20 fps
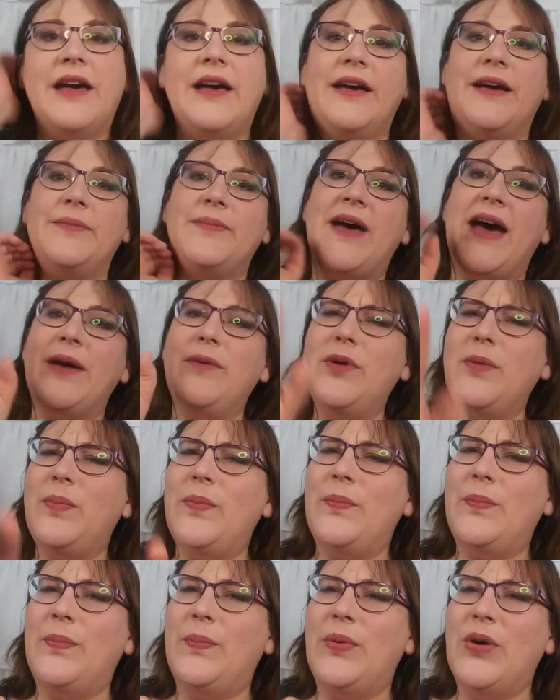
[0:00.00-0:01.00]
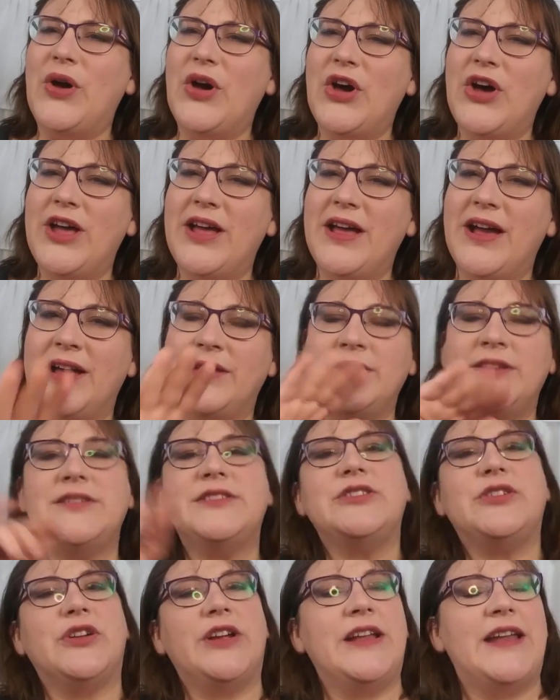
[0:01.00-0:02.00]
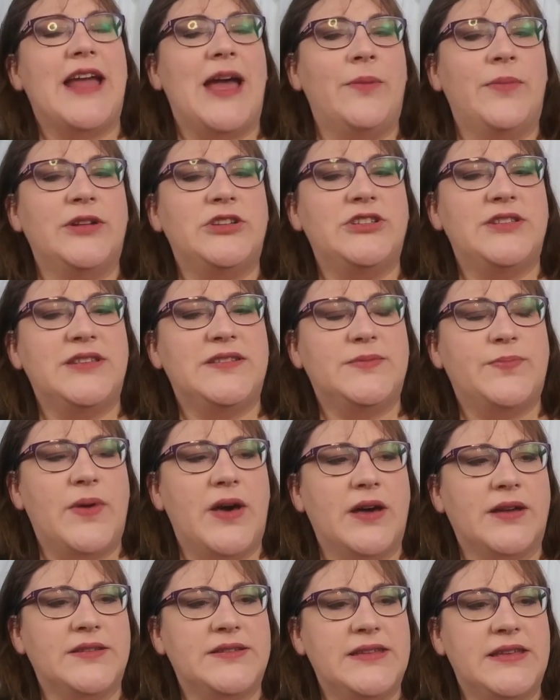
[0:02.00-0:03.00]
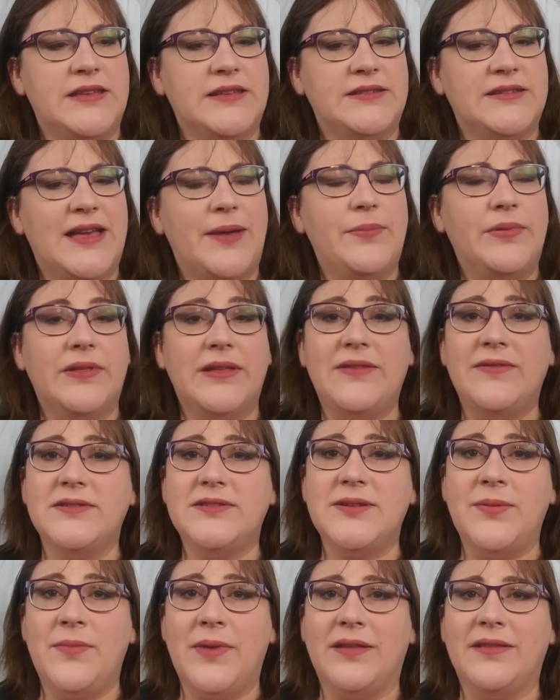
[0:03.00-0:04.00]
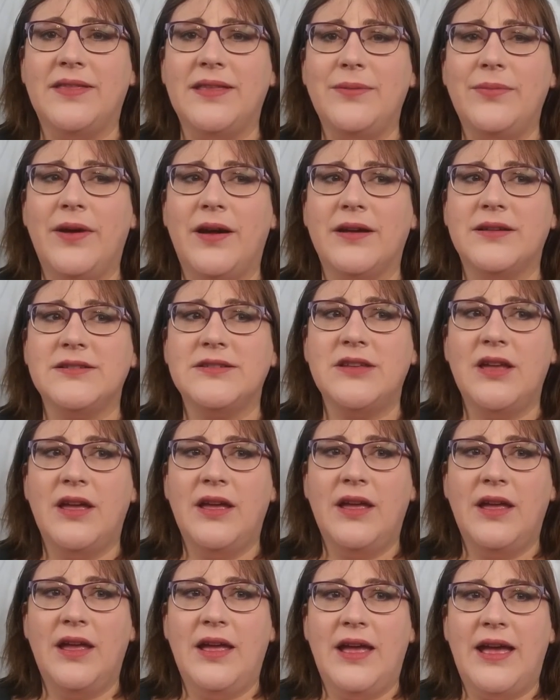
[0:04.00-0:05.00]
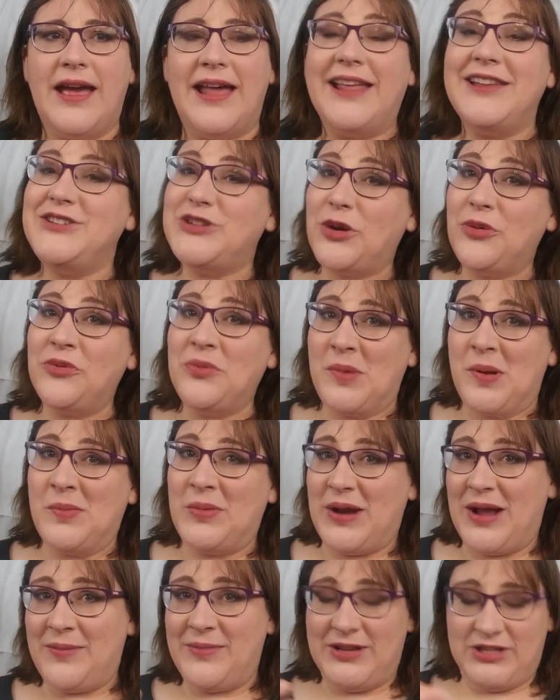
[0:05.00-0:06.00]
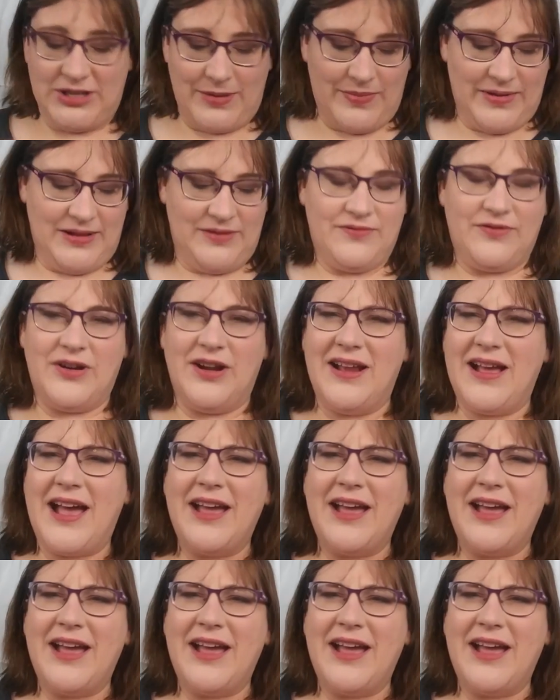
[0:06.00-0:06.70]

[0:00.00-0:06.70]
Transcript: Um, I will put on the screen how much this box is. I believe it's a monthly box. I don't remember how much I paid for it.